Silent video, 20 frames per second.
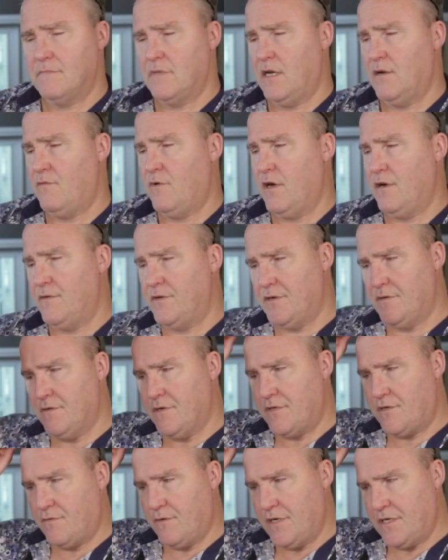And why are we
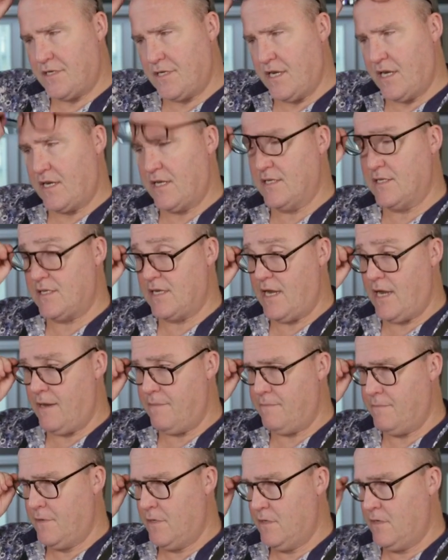doing a 20-second
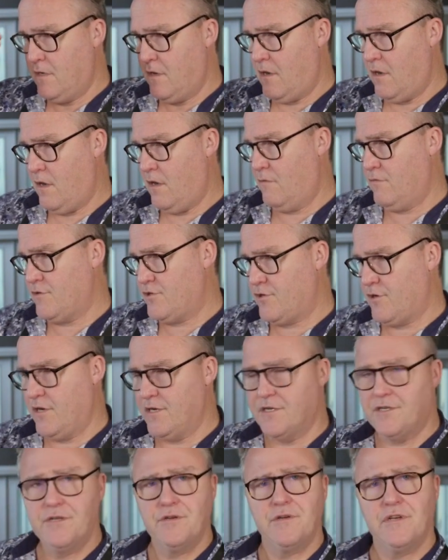zap? All we're
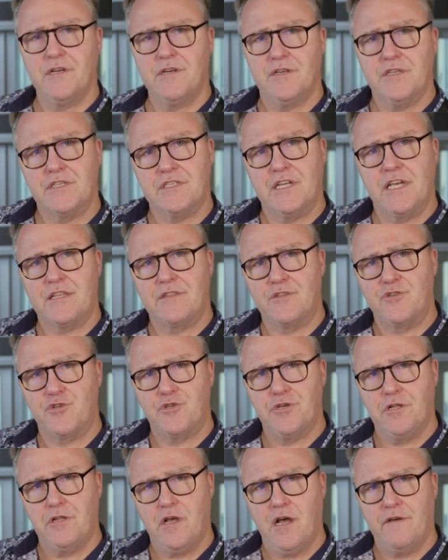trying to do here is take the
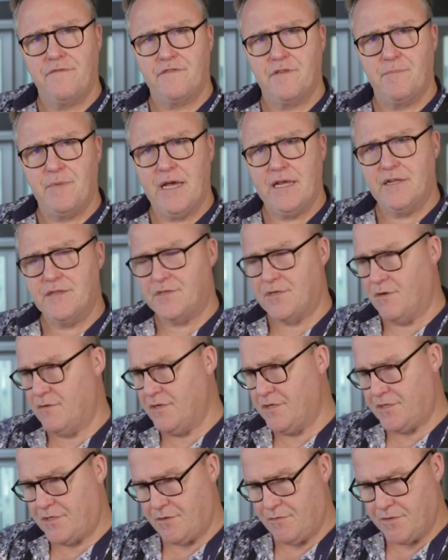chill off the
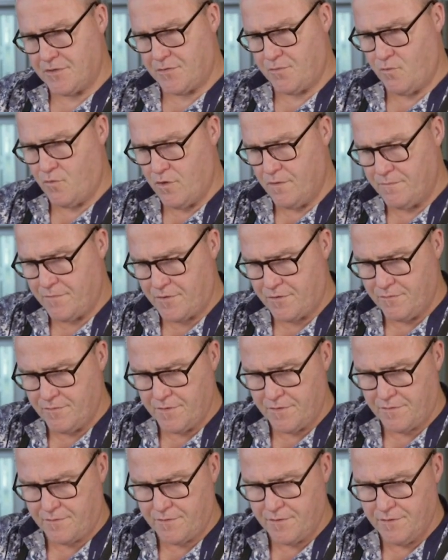panettone so it's warm through
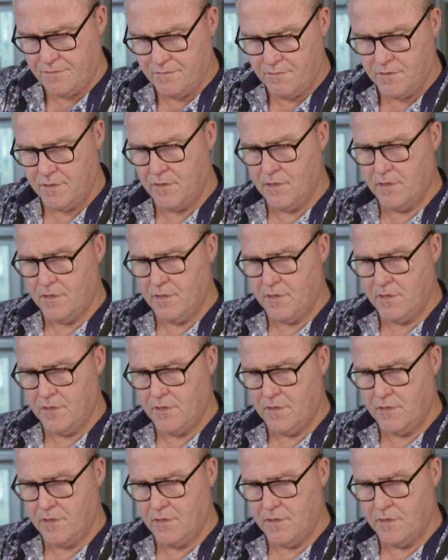and through.